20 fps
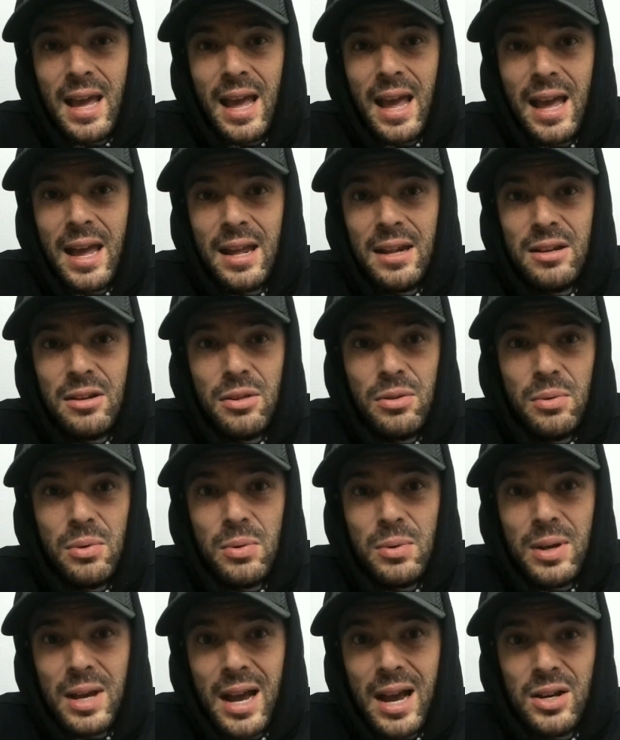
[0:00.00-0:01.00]
And
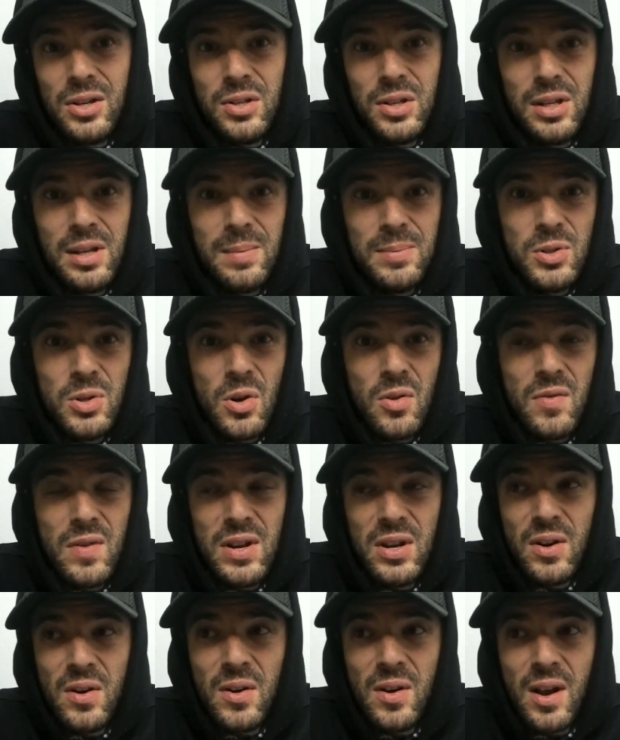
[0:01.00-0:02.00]
through casually
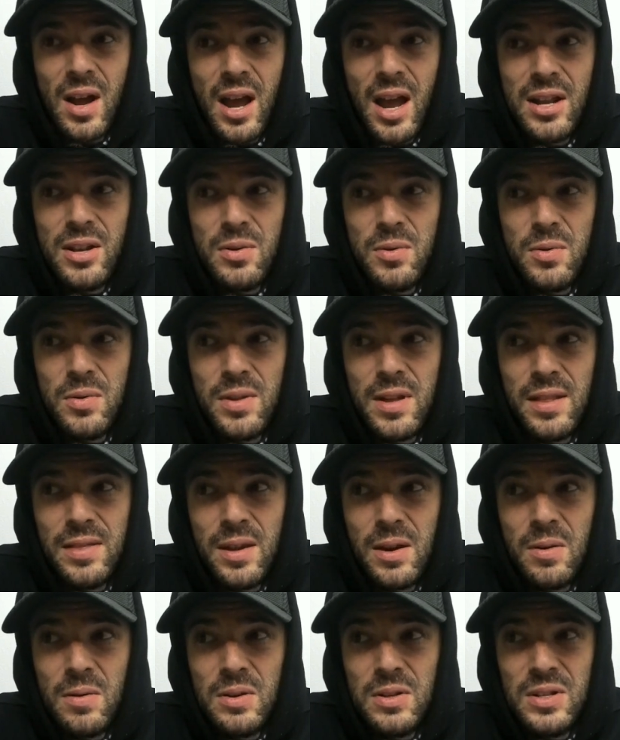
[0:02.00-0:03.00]
observing her, I knew that
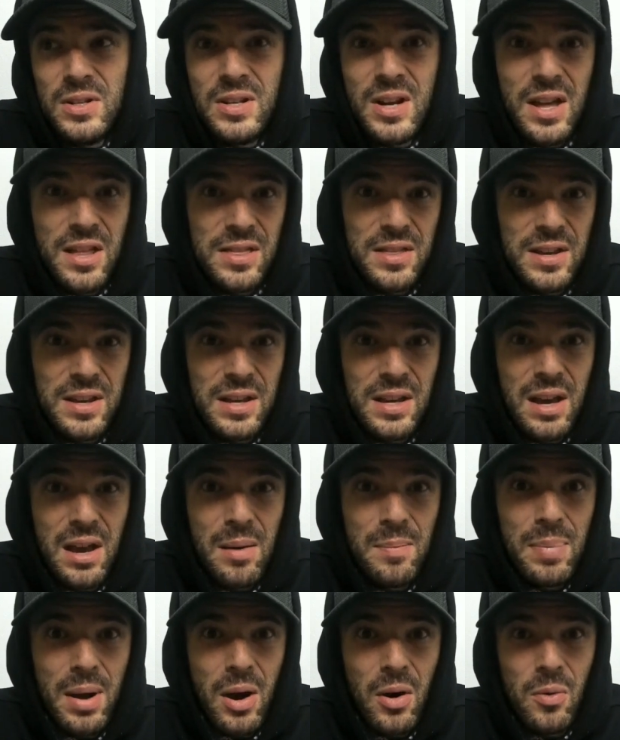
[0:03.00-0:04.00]
there was nothing
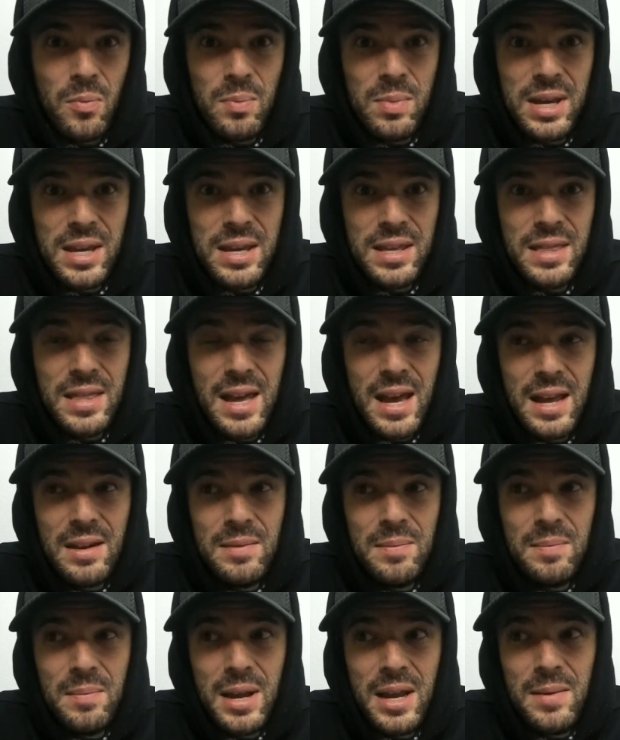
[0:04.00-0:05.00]
about me
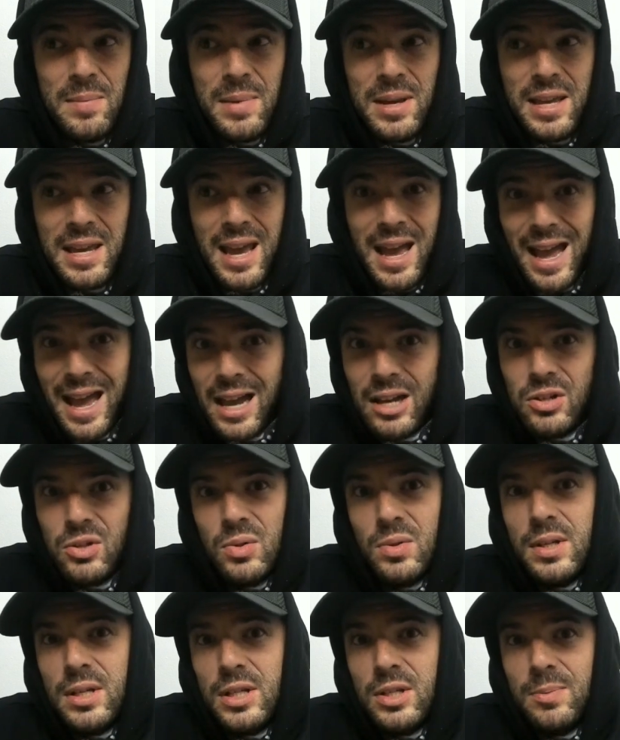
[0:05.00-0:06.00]
that made me
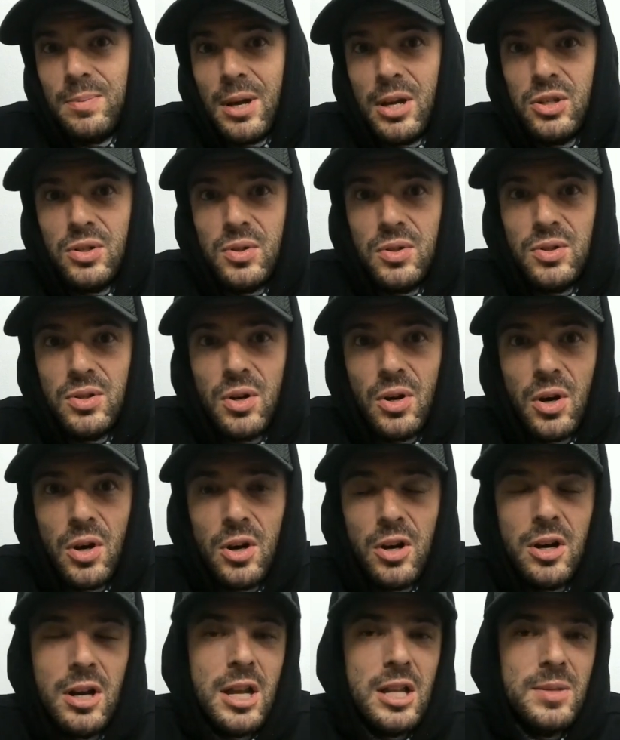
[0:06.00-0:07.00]
actually special to
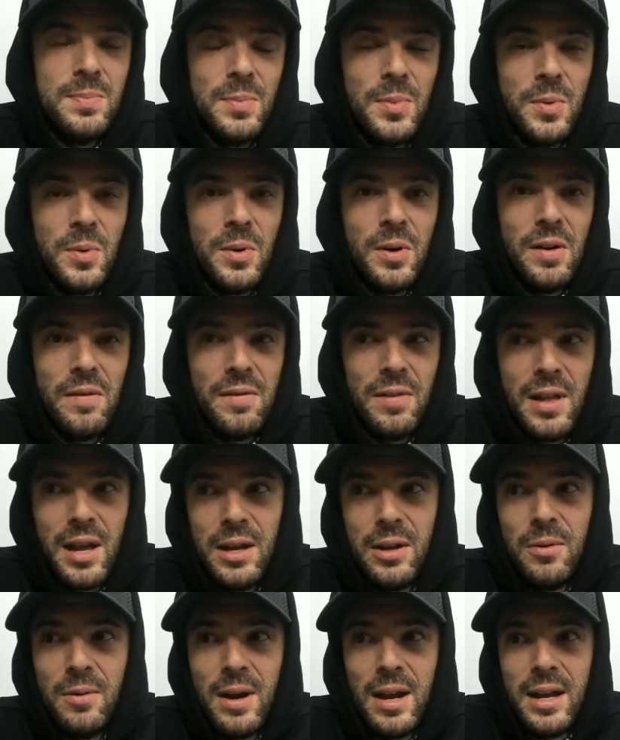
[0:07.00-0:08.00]
her. It's more of
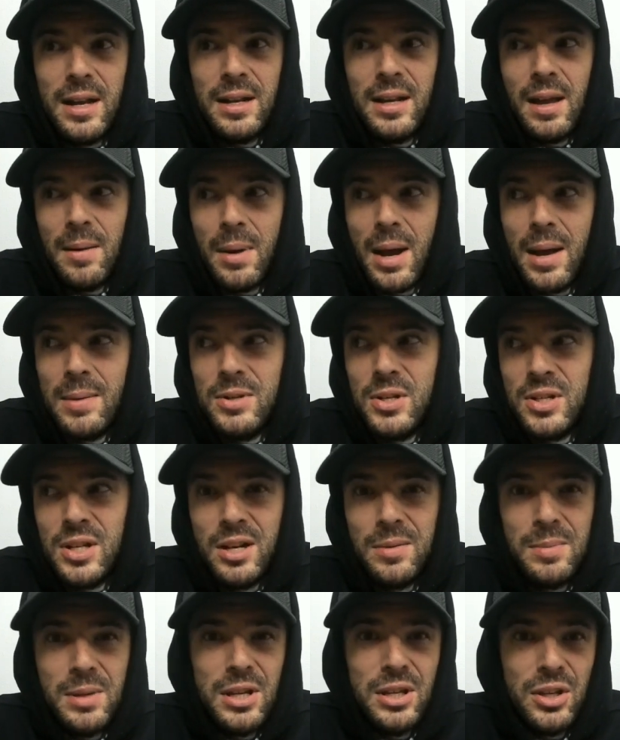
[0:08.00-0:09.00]
like, great, am I just
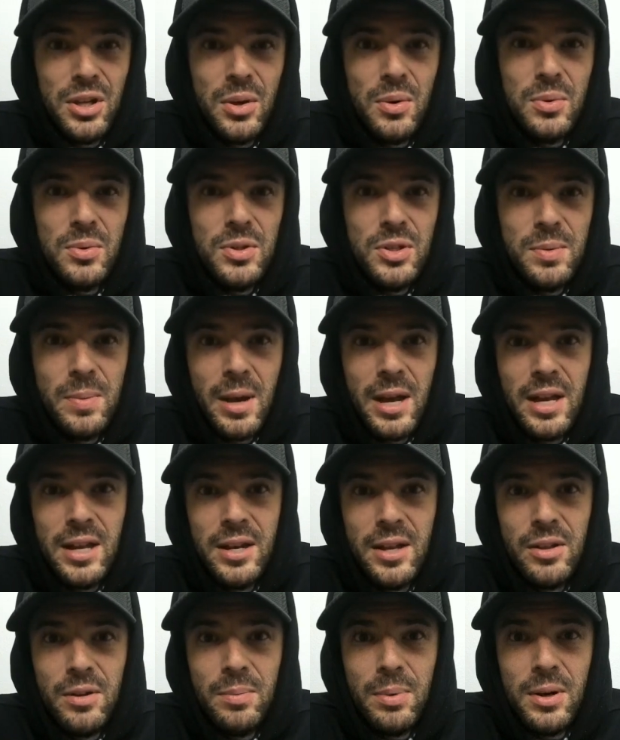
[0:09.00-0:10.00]
going to be used by
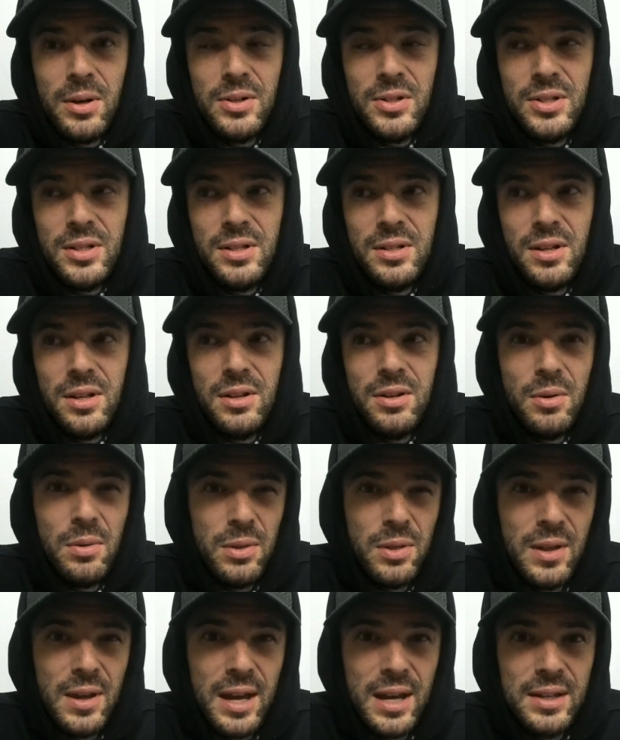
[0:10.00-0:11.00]
another person? No
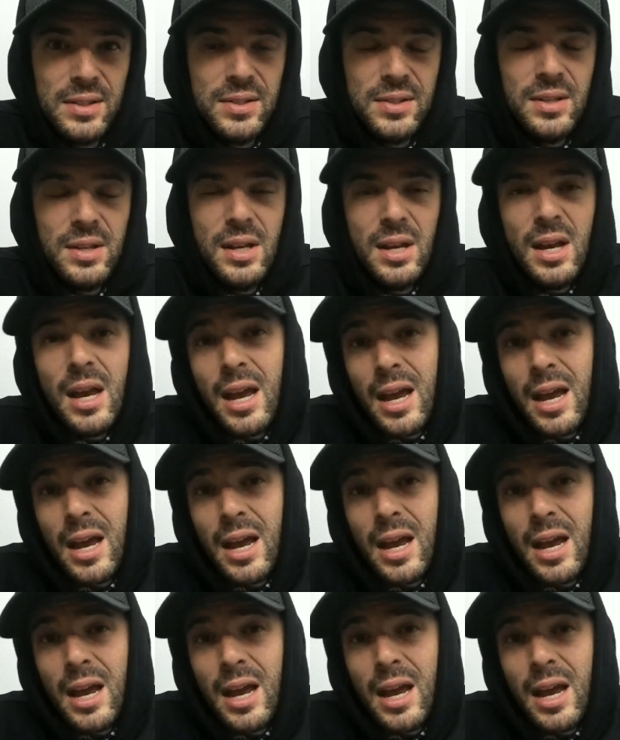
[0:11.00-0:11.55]
thanks.